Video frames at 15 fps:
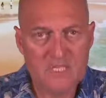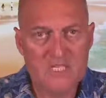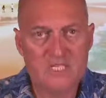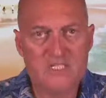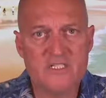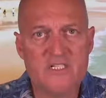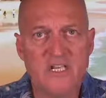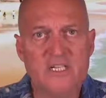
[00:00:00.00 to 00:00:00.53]

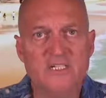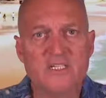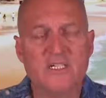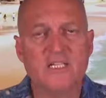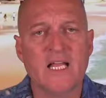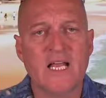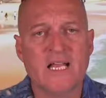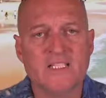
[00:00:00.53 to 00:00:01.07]
In today's
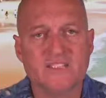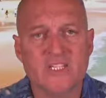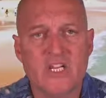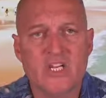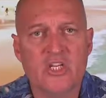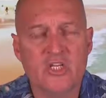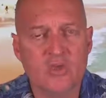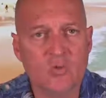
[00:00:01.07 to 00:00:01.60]
class,
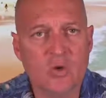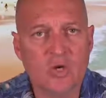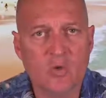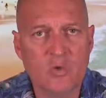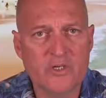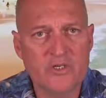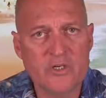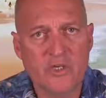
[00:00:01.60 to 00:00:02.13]
you are
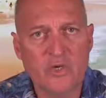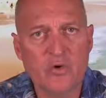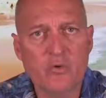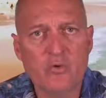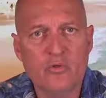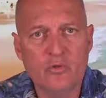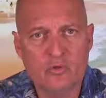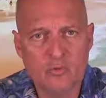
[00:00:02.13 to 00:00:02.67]
going to
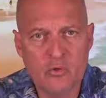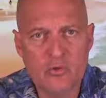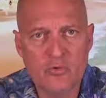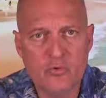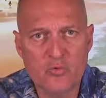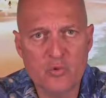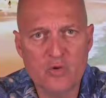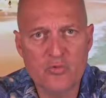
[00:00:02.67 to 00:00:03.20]
go
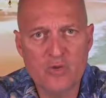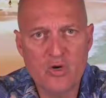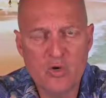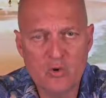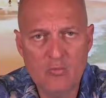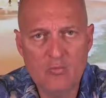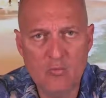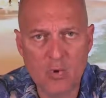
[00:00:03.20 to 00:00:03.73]
through the
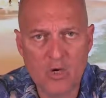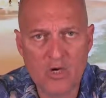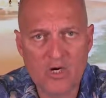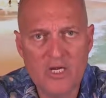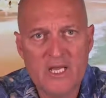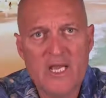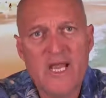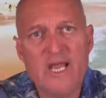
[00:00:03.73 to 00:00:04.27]

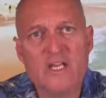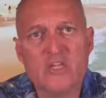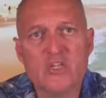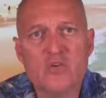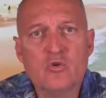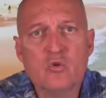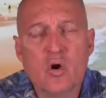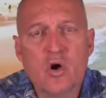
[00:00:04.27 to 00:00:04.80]
homework, and
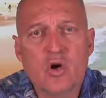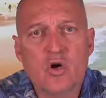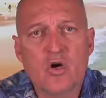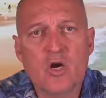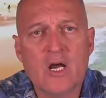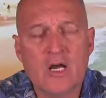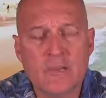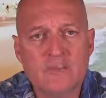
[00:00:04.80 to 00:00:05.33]

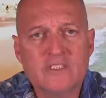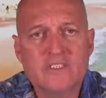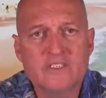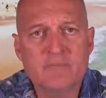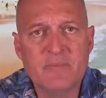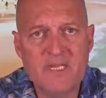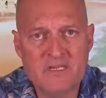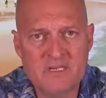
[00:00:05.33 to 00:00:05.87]

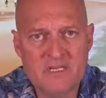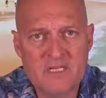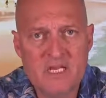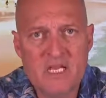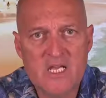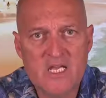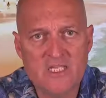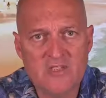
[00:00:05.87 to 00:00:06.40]
Mrs. Benton
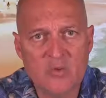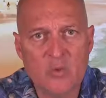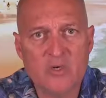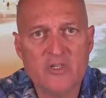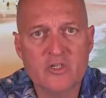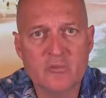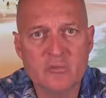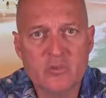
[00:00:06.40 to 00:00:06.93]
is
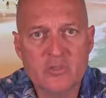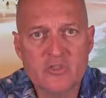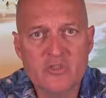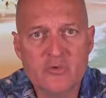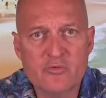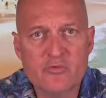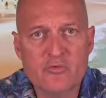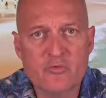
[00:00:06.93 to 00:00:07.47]
going to put
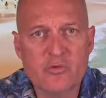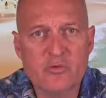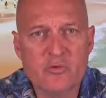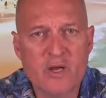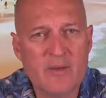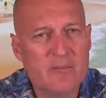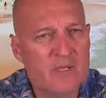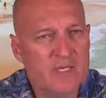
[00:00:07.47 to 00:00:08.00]
you through,
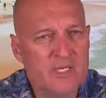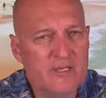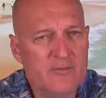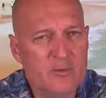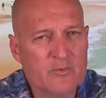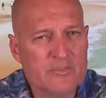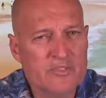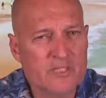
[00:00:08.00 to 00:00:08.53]
I believe
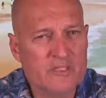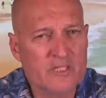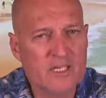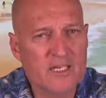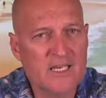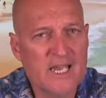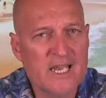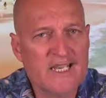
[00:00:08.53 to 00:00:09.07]
it was on the
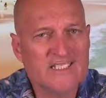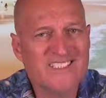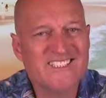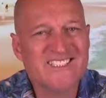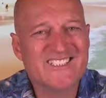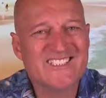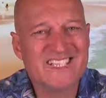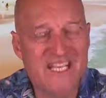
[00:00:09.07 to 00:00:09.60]

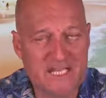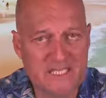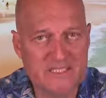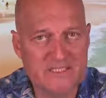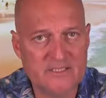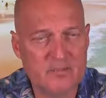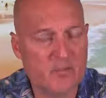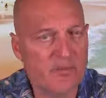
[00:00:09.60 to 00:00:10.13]
last
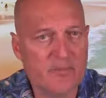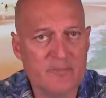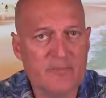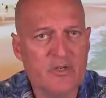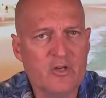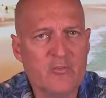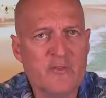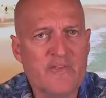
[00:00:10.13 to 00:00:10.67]
6, or
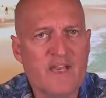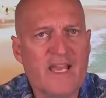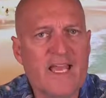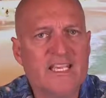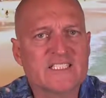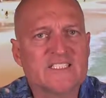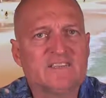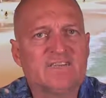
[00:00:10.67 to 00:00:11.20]
it could have been the
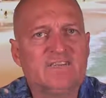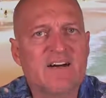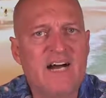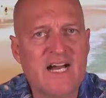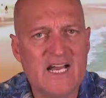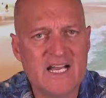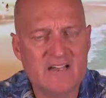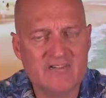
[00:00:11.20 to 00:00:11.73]
last
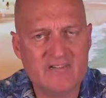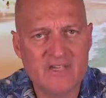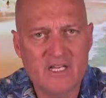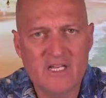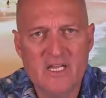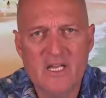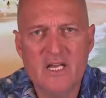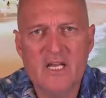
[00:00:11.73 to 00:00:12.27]
5,
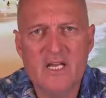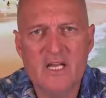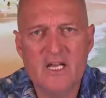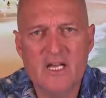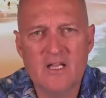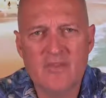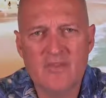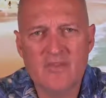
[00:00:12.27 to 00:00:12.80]

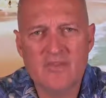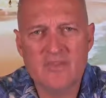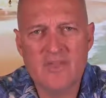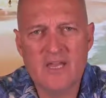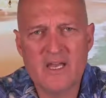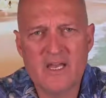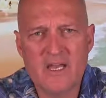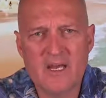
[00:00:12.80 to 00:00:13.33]

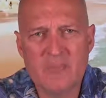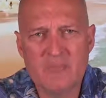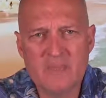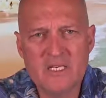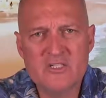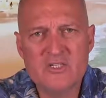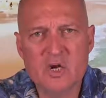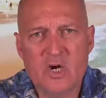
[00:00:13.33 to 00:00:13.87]

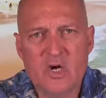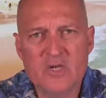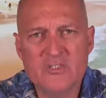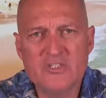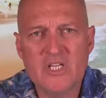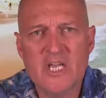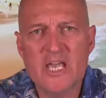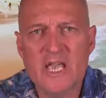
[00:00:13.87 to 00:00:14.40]

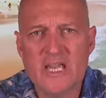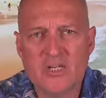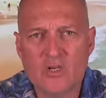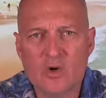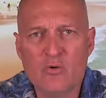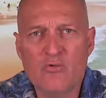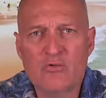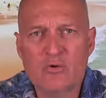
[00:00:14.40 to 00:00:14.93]
METARS, and
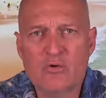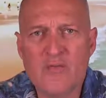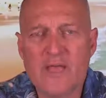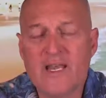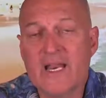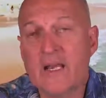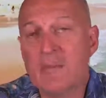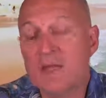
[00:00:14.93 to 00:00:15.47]
go through
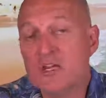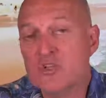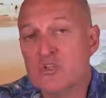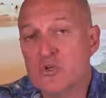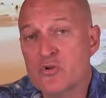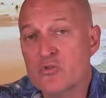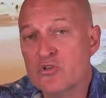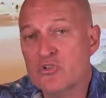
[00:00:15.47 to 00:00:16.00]
that and make
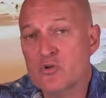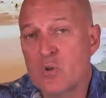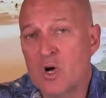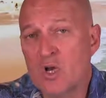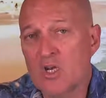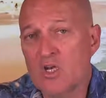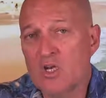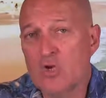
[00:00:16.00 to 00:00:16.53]
sure that you
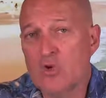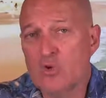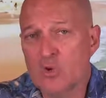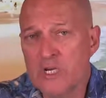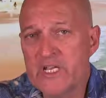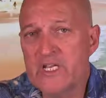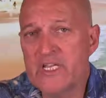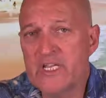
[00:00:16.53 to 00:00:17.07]
all
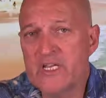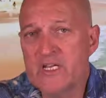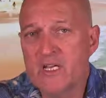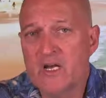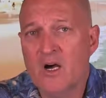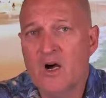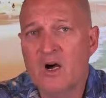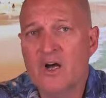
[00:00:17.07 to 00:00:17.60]
agree
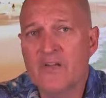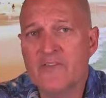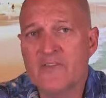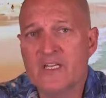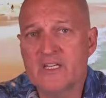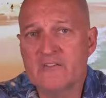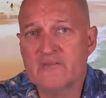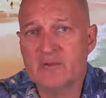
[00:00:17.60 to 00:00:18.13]
on
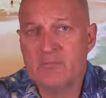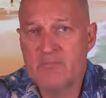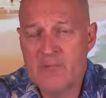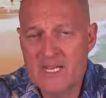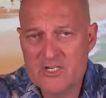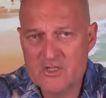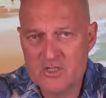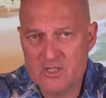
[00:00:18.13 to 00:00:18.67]
the
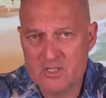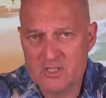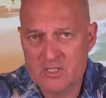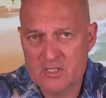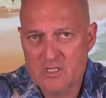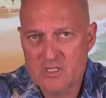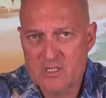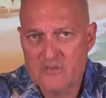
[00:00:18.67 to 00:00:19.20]

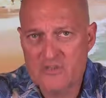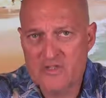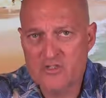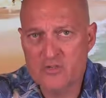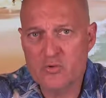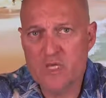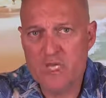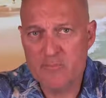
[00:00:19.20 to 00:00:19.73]
information
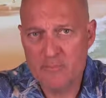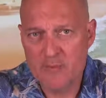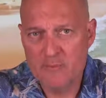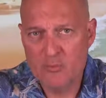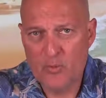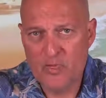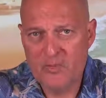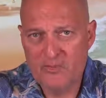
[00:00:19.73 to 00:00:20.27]
that you came
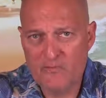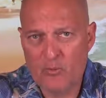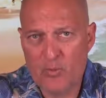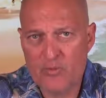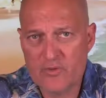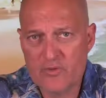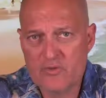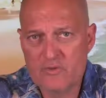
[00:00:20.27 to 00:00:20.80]
up with
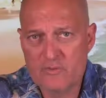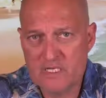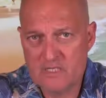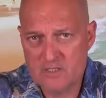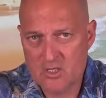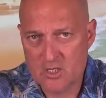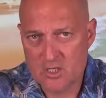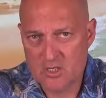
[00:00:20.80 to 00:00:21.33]
for those
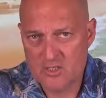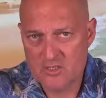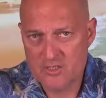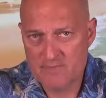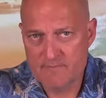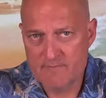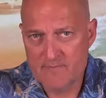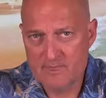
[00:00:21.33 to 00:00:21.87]

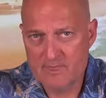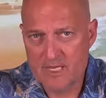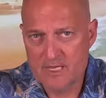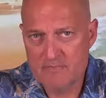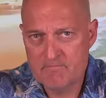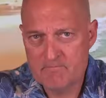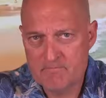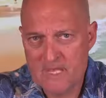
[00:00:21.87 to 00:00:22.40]
METARS,
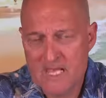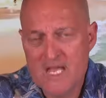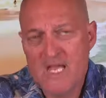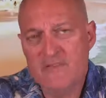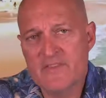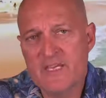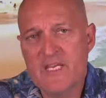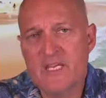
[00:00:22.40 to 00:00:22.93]
okay?
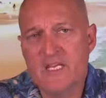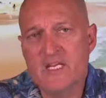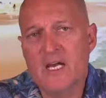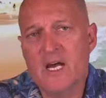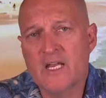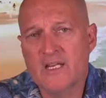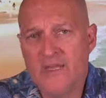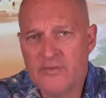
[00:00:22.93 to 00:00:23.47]
Then,
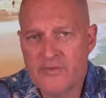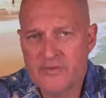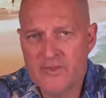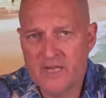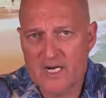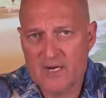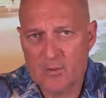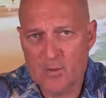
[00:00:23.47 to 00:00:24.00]
another
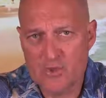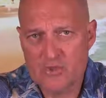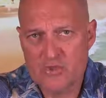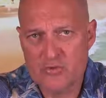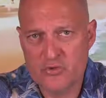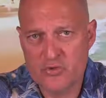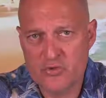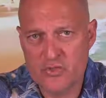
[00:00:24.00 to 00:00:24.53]
thing I
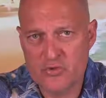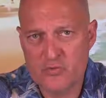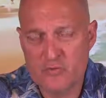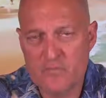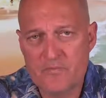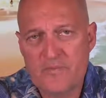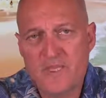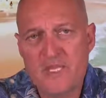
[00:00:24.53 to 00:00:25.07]
want you to do
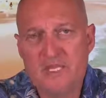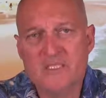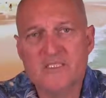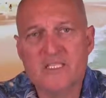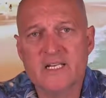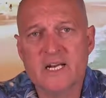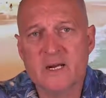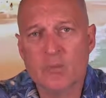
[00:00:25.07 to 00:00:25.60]
is
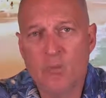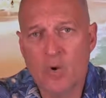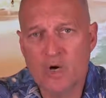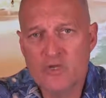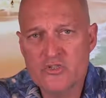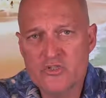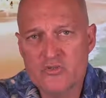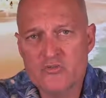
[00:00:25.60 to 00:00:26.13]
that I
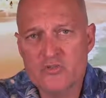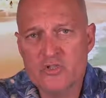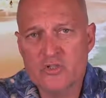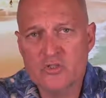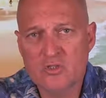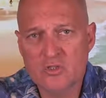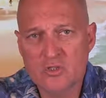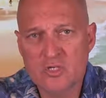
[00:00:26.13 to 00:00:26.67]
want you to
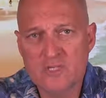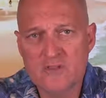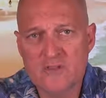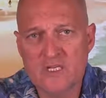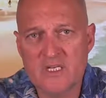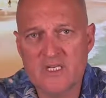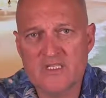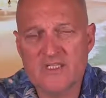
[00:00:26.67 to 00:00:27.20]
look at
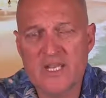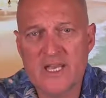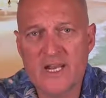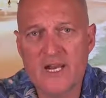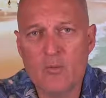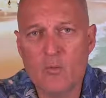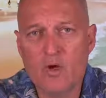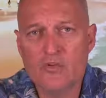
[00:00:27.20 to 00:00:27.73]
these,
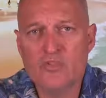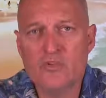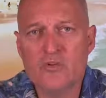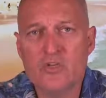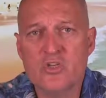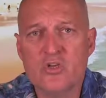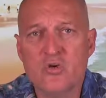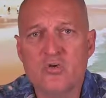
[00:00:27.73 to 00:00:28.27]
and I want you
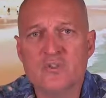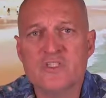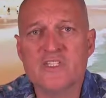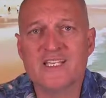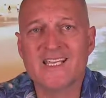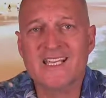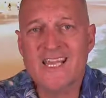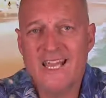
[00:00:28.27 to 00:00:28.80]
to use
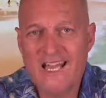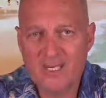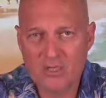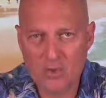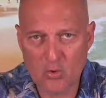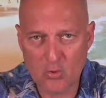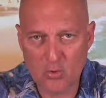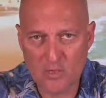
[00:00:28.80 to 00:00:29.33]
the
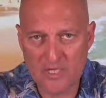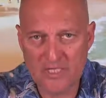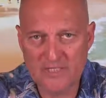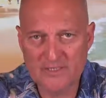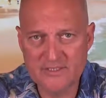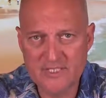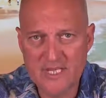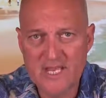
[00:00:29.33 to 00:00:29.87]

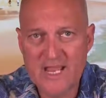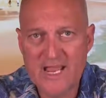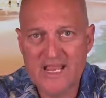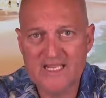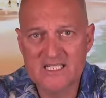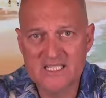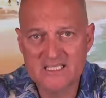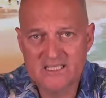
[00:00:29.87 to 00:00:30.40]
categories
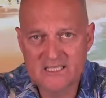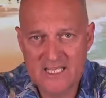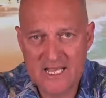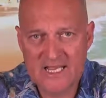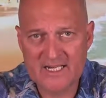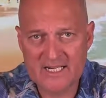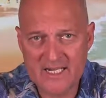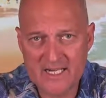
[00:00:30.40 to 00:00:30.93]

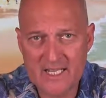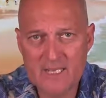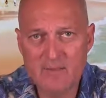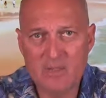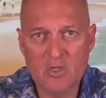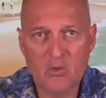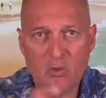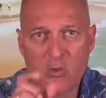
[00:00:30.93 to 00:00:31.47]
and
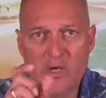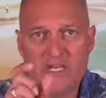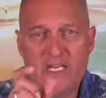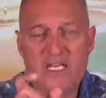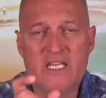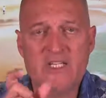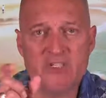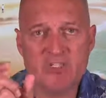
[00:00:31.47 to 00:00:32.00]
label what
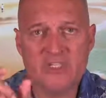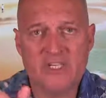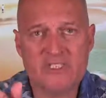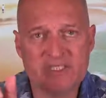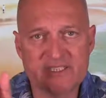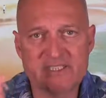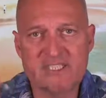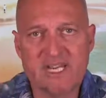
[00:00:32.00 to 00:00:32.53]
each
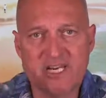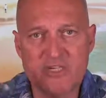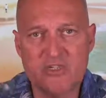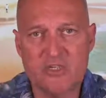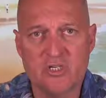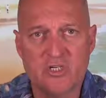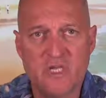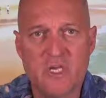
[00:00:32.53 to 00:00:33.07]

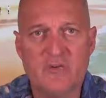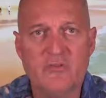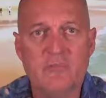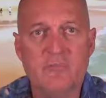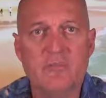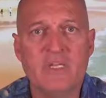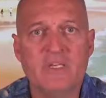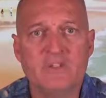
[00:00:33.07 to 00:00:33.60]
section of a
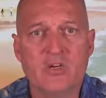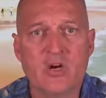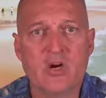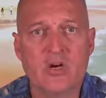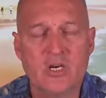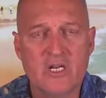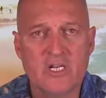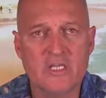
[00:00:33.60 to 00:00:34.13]

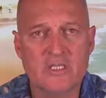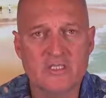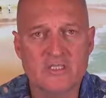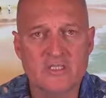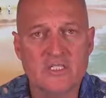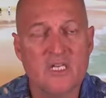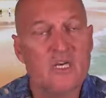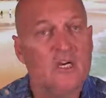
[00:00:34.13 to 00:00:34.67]
METAR is.